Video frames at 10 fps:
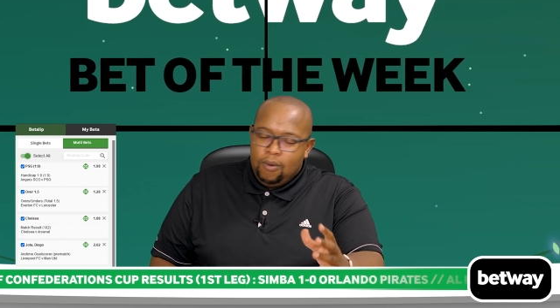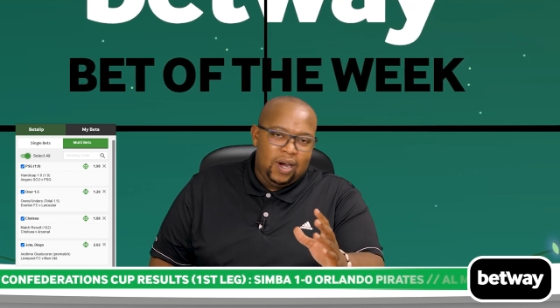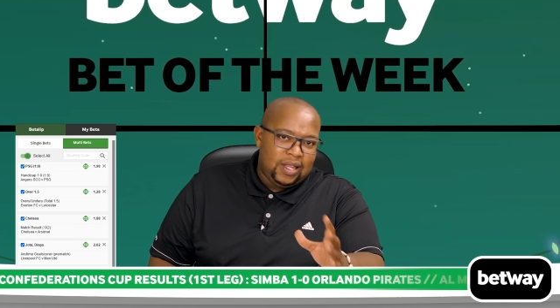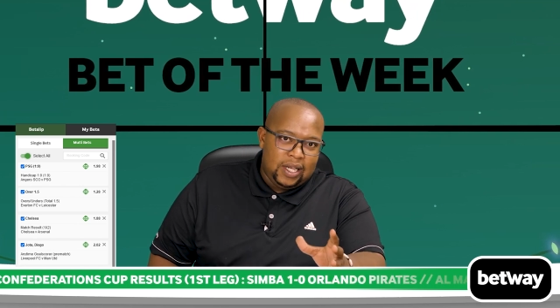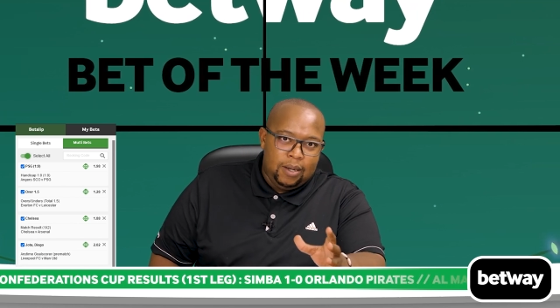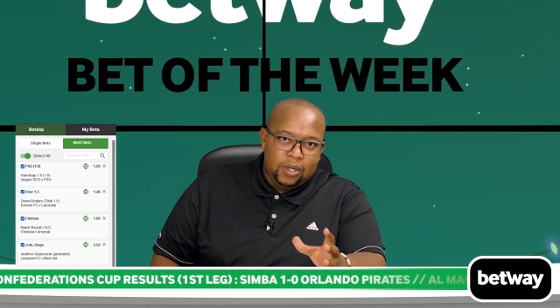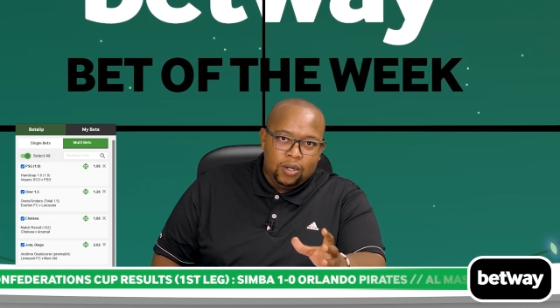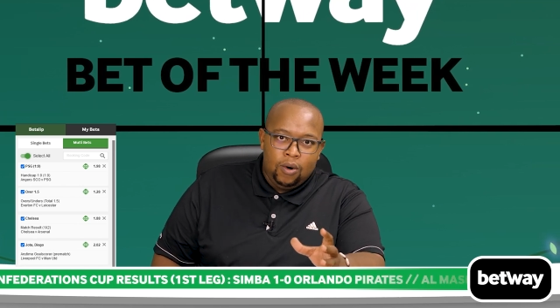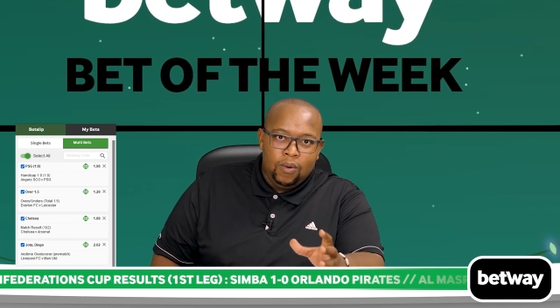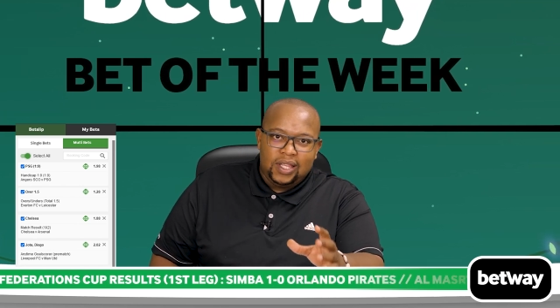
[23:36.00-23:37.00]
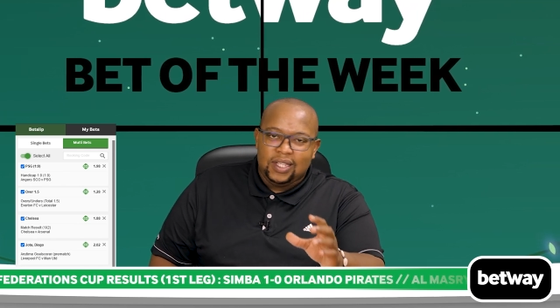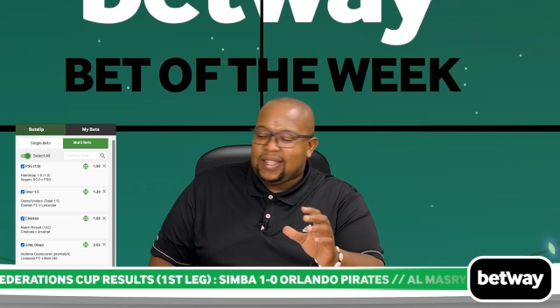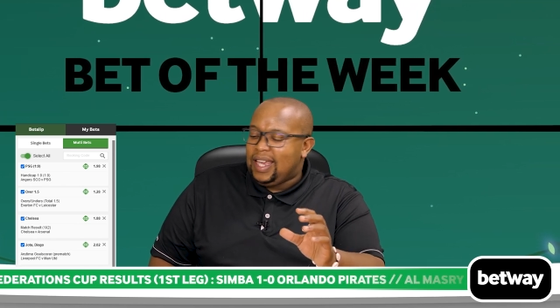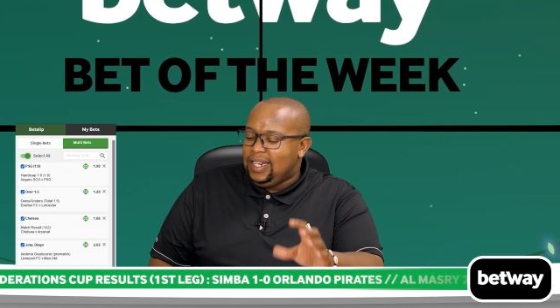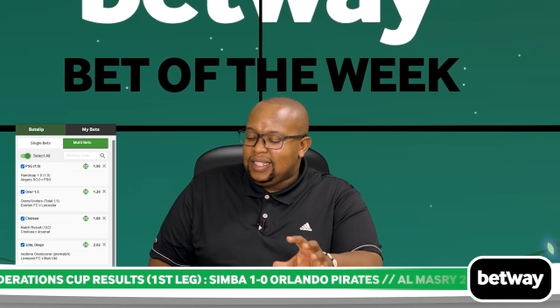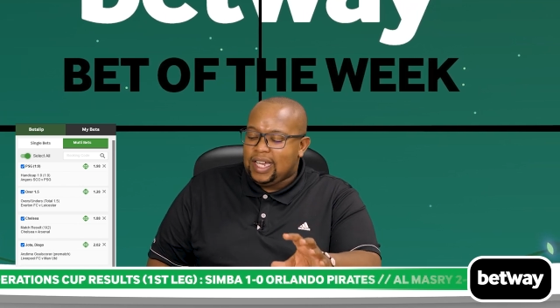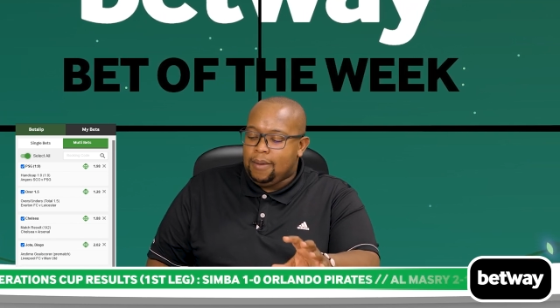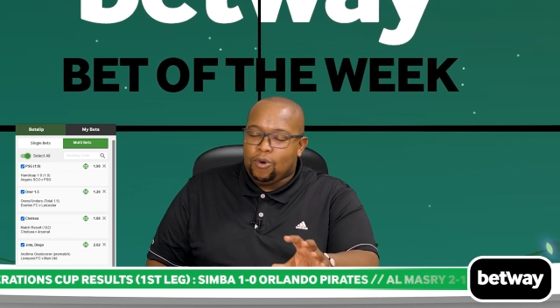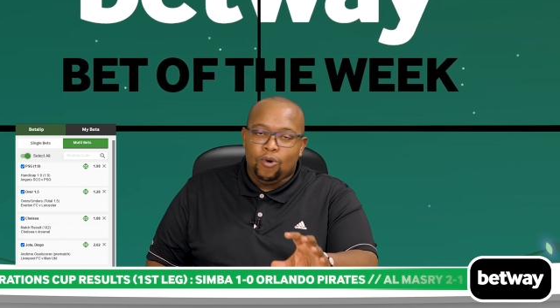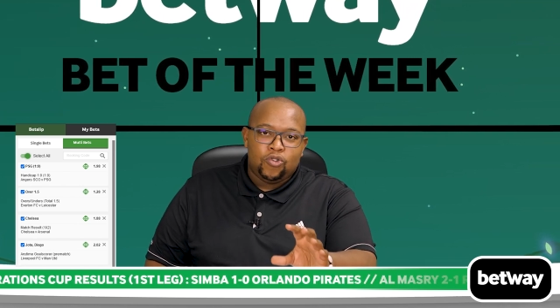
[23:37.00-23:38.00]
one thing I'm going to go with is that
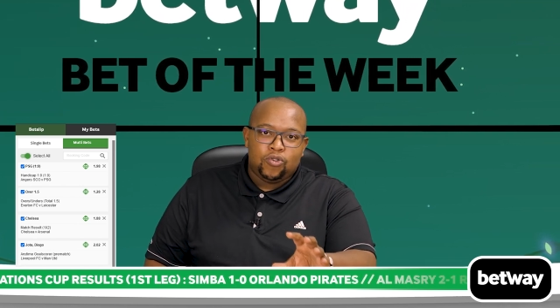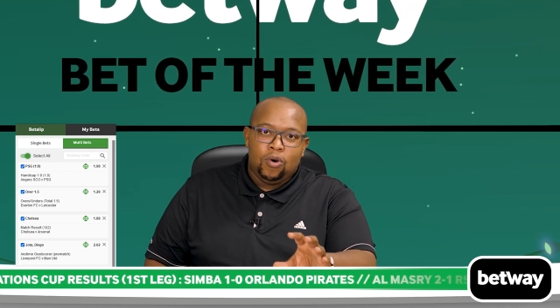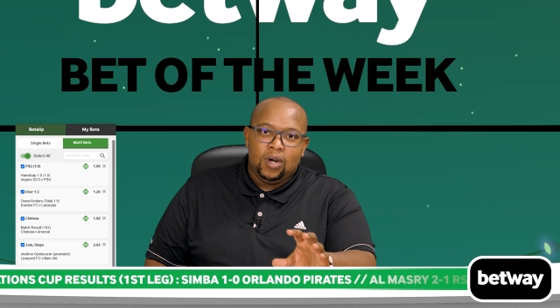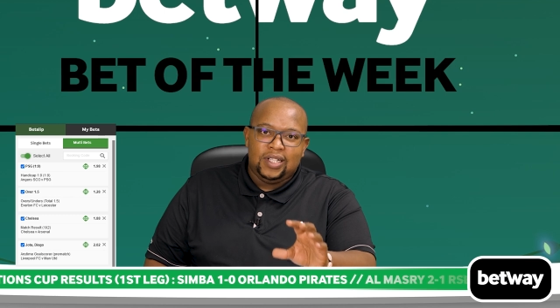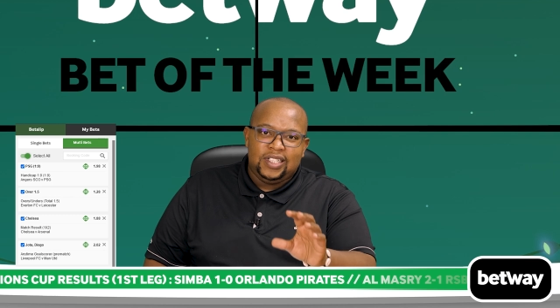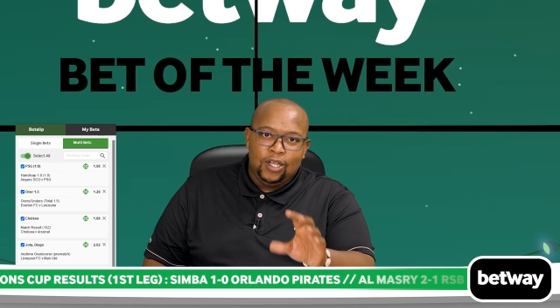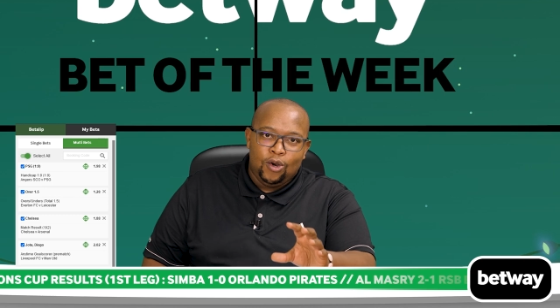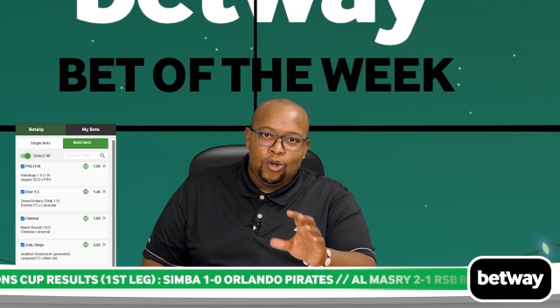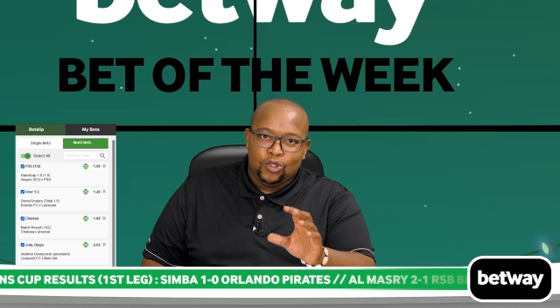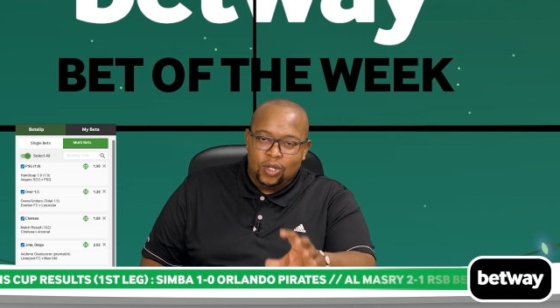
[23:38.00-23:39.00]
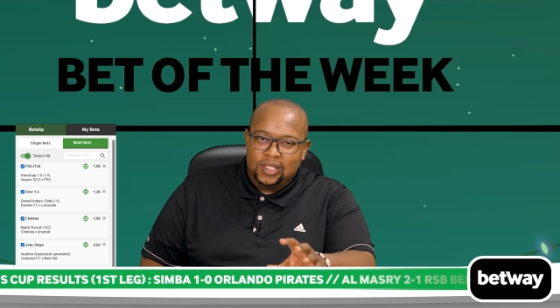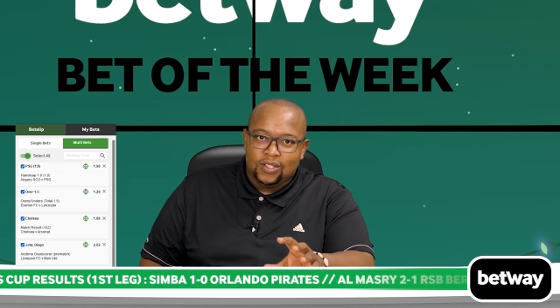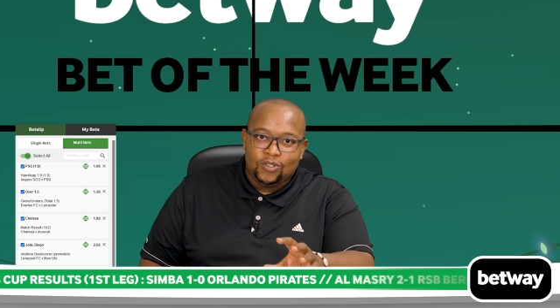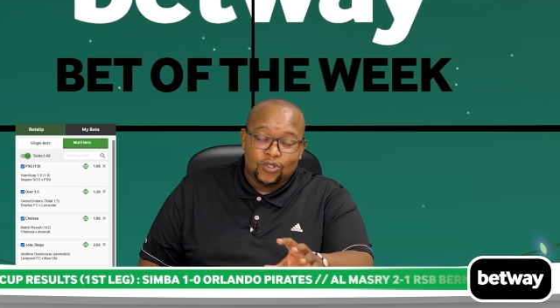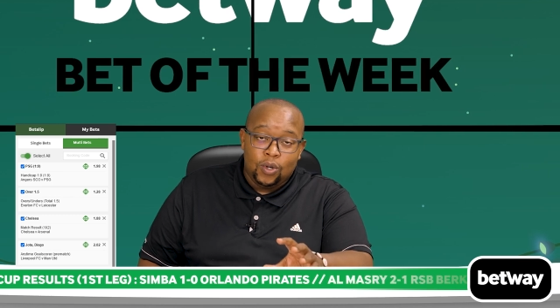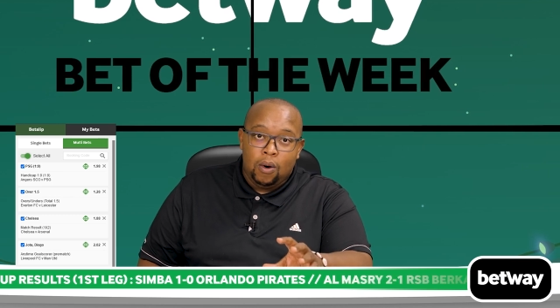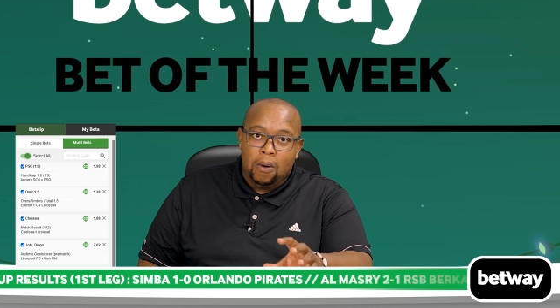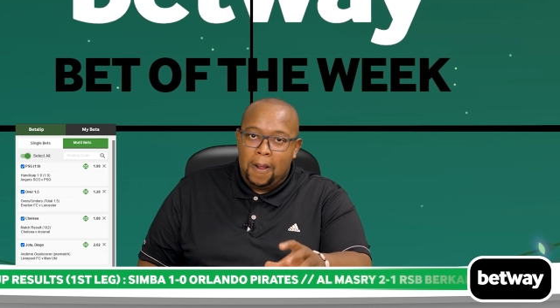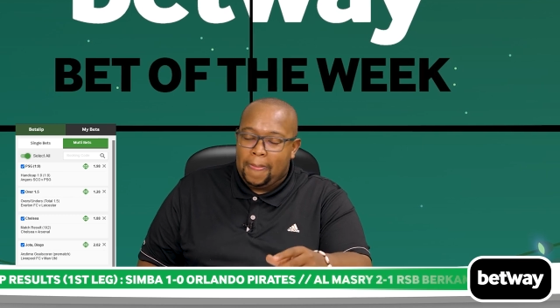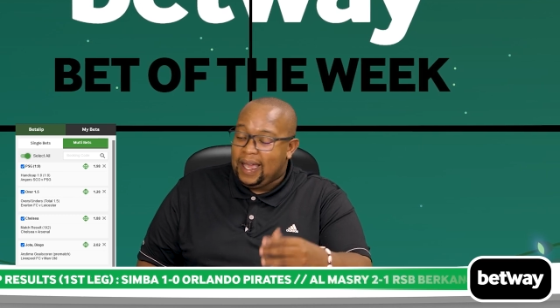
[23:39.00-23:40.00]
anytime goal scorer Diogo Jota to score.